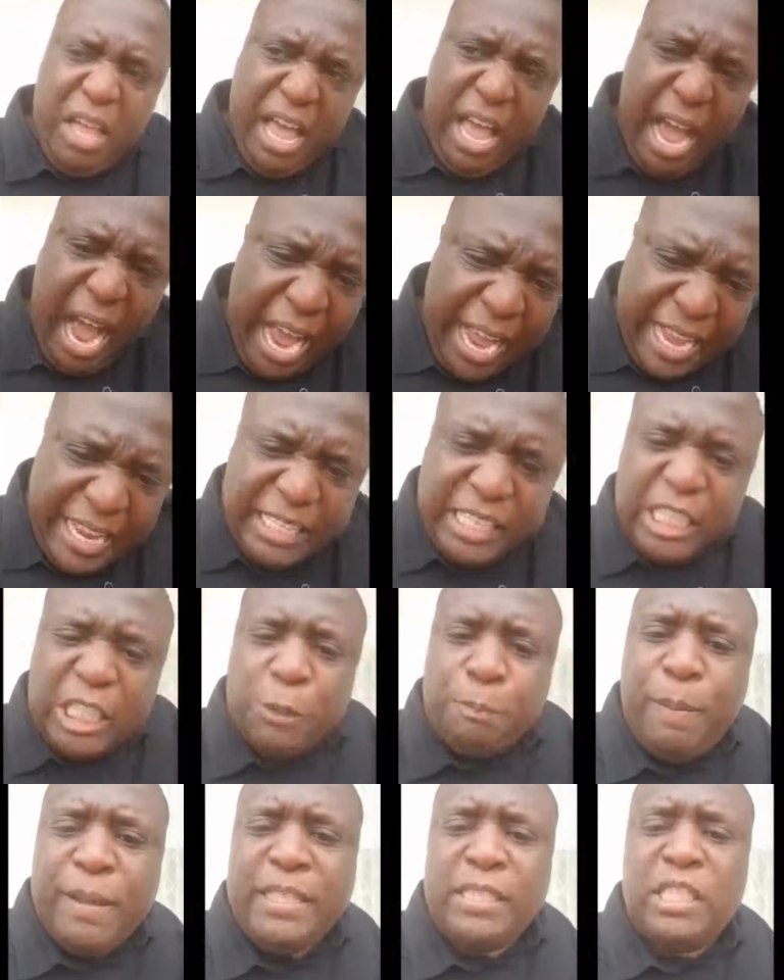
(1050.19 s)

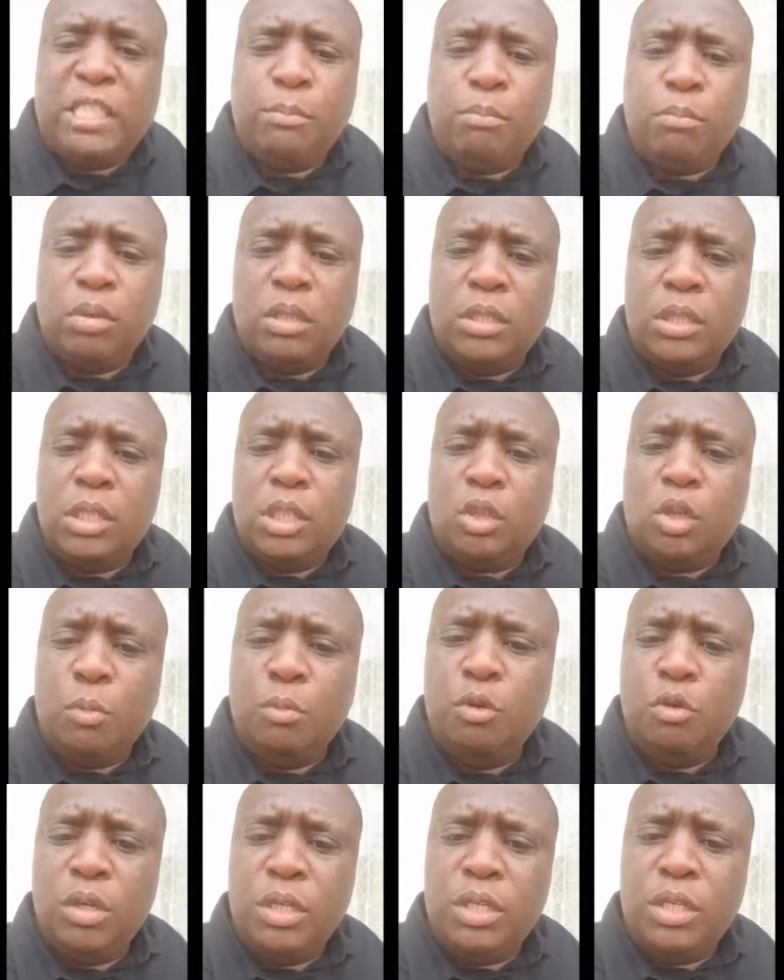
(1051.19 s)
indispensable in these
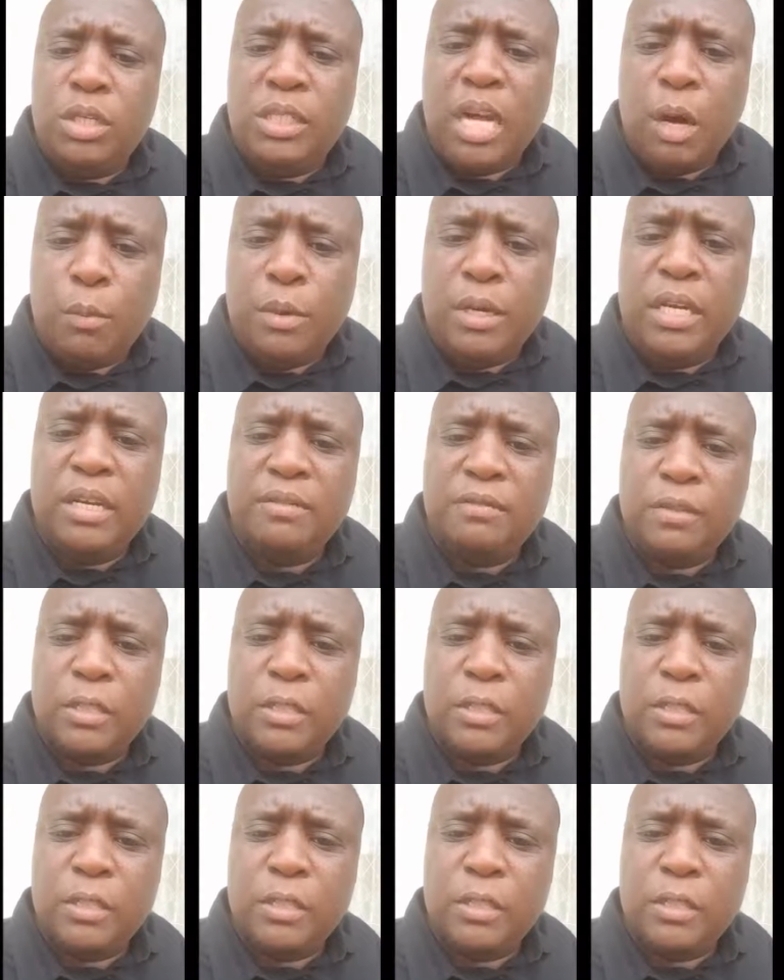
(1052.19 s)
communities that we live in.